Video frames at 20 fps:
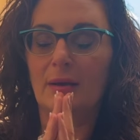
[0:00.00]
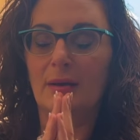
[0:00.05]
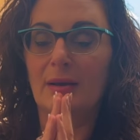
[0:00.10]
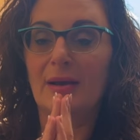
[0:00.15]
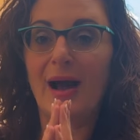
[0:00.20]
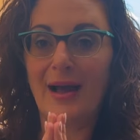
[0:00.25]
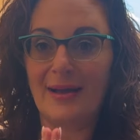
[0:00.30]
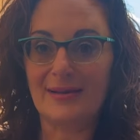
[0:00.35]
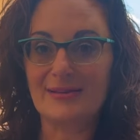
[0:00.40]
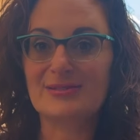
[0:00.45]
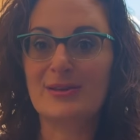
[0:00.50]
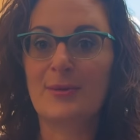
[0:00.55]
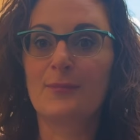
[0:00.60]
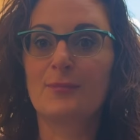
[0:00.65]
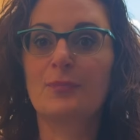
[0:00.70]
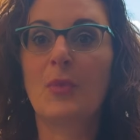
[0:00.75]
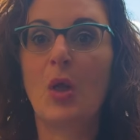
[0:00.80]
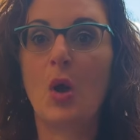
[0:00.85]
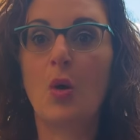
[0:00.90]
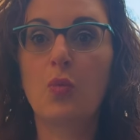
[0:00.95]
Guys,
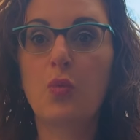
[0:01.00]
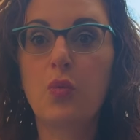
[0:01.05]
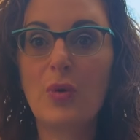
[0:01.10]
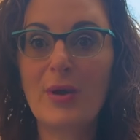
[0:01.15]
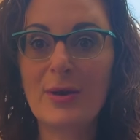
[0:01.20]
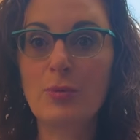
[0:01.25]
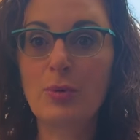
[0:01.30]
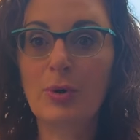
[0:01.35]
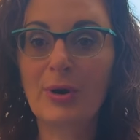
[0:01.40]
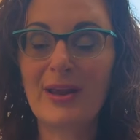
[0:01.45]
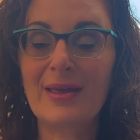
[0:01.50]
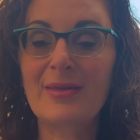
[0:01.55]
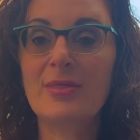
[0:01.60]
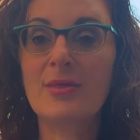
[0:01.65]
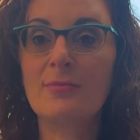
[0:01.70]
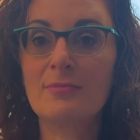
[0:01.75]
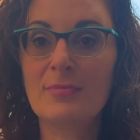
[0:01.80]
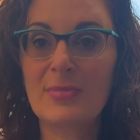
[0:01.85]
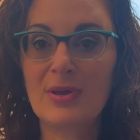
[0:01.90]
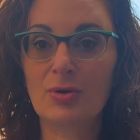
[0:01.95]
we were in the
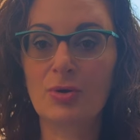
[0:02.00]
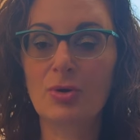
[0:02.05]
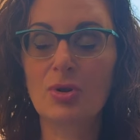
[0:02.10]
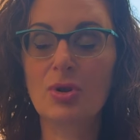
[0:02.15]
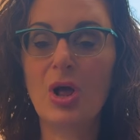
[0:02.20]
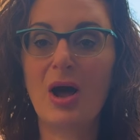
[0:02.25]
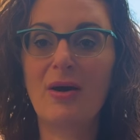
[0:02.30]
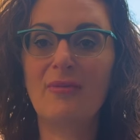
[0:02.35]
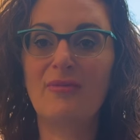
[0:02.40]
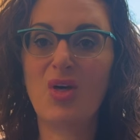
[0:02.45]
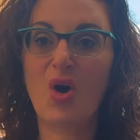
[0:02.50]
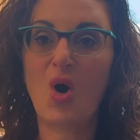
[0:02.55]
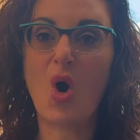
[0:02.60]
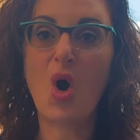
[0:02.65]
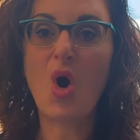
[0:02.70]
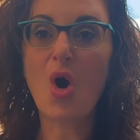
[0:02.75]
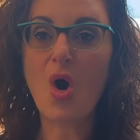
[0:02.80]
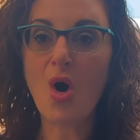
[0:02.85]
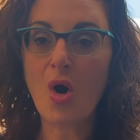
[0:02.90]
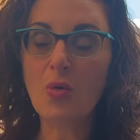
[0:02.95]
middle of the
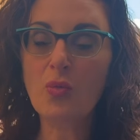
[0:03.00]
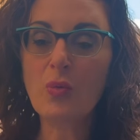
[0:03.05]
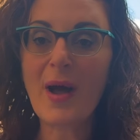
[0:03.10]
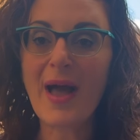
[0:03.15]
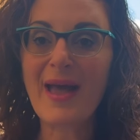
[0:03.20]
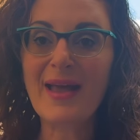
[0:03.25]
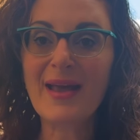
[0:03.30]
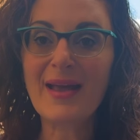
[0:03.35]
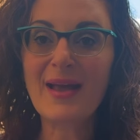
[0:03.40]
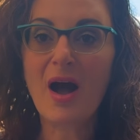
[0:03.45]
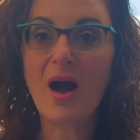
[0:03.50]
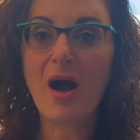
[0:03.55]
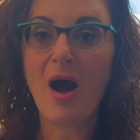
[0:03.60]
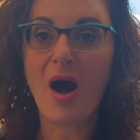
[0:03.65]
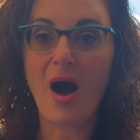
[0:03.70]
hallway